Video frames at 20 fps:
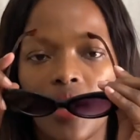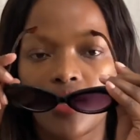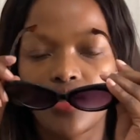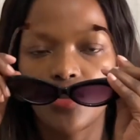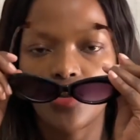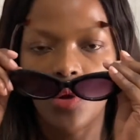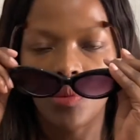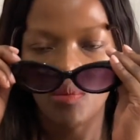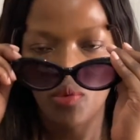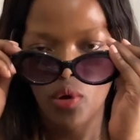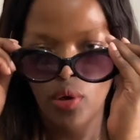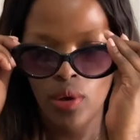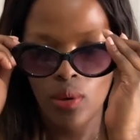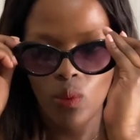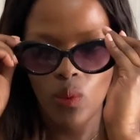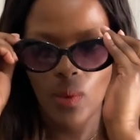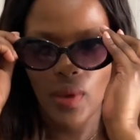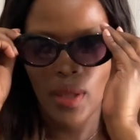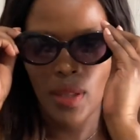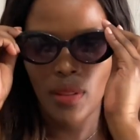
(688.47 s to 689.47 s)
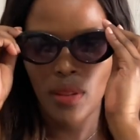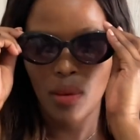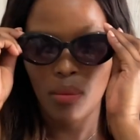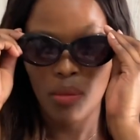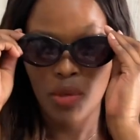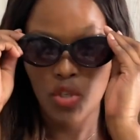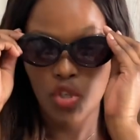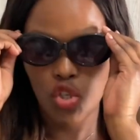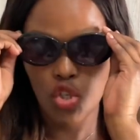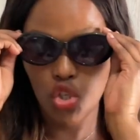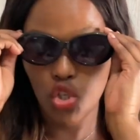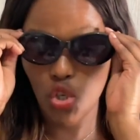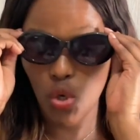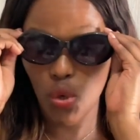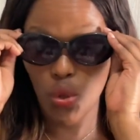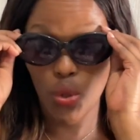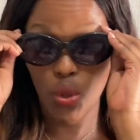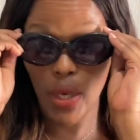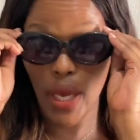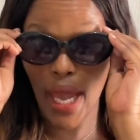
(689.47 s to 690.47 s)
so I'm gonna wear them and just show
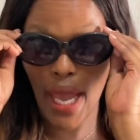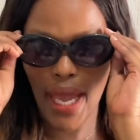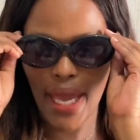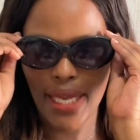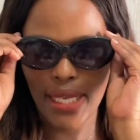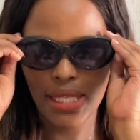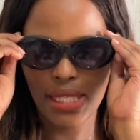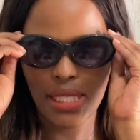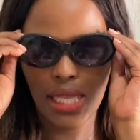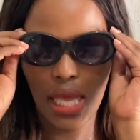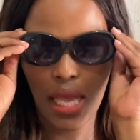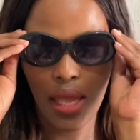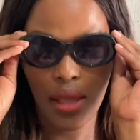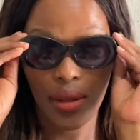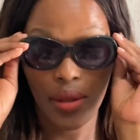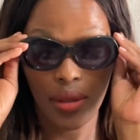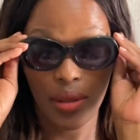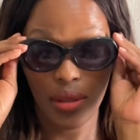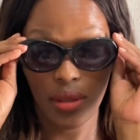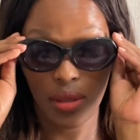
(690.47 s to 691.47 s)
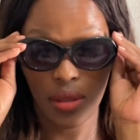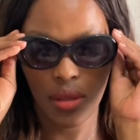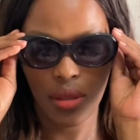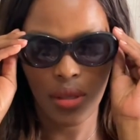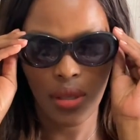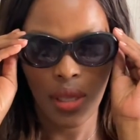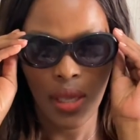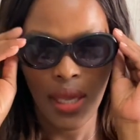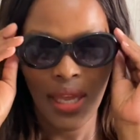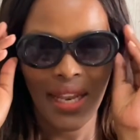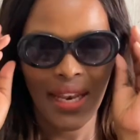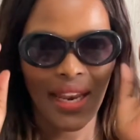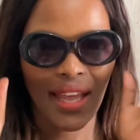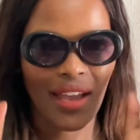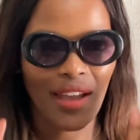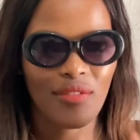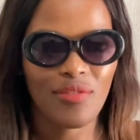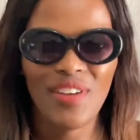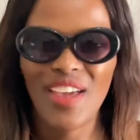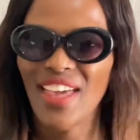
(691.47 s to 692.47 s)
you guys like
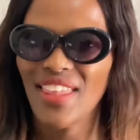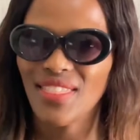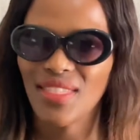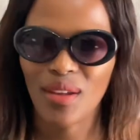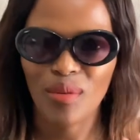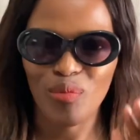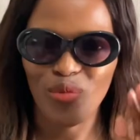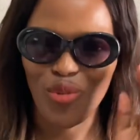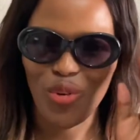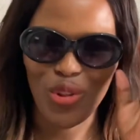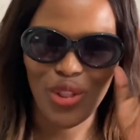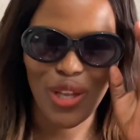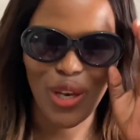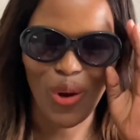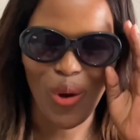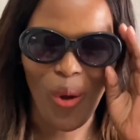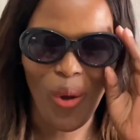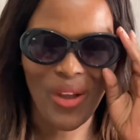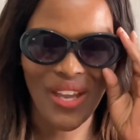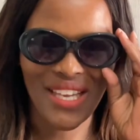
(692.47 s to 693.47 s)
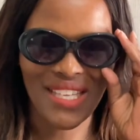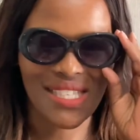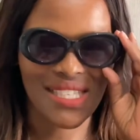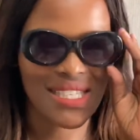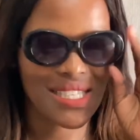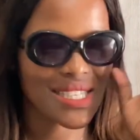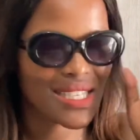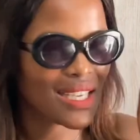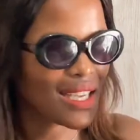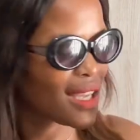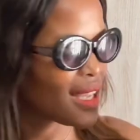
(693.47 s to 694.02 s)
I've had them for the longest